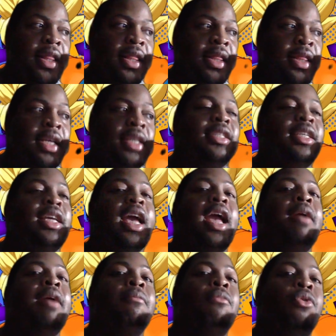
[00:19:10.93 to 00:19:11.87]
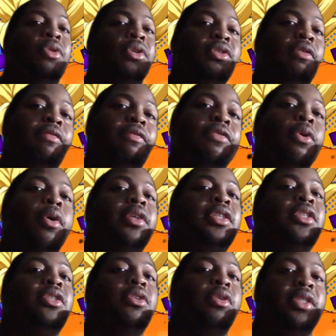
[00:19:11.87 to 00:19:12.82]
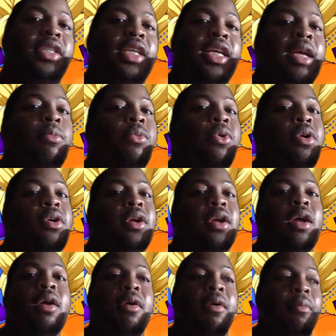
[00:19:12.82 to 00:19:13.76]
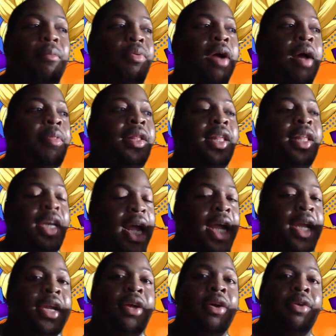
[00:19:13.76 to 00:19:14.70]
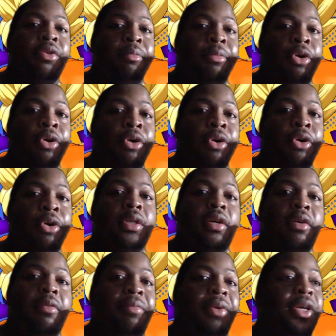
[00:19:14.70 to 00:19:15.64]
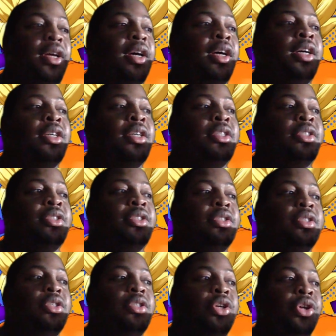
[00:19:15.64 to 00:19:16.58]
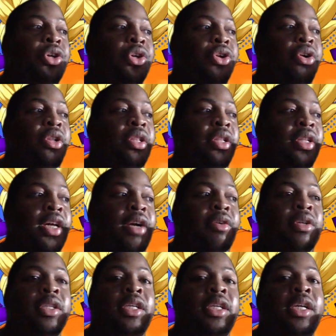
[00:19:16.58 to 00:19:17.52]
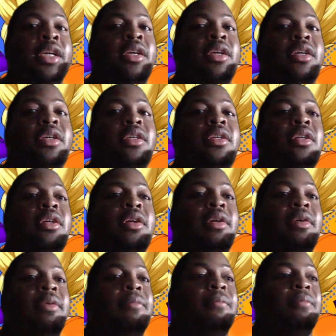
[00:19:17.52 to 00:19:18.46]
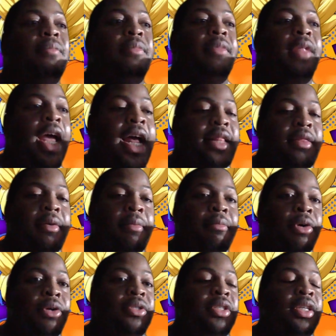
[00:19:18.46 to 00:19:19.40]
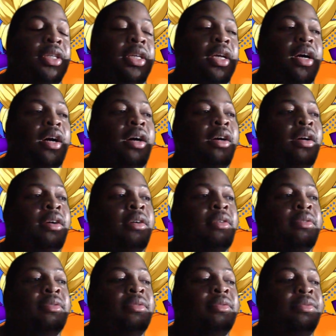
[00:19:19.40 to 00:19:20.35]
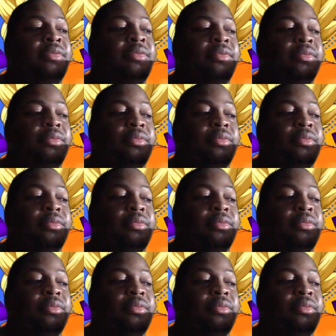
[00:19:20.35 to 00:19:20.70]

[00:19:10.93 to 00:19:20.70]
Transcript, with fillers: this game more so focuses on teamwork probably than any other MOBA, because you're literally at the mercy of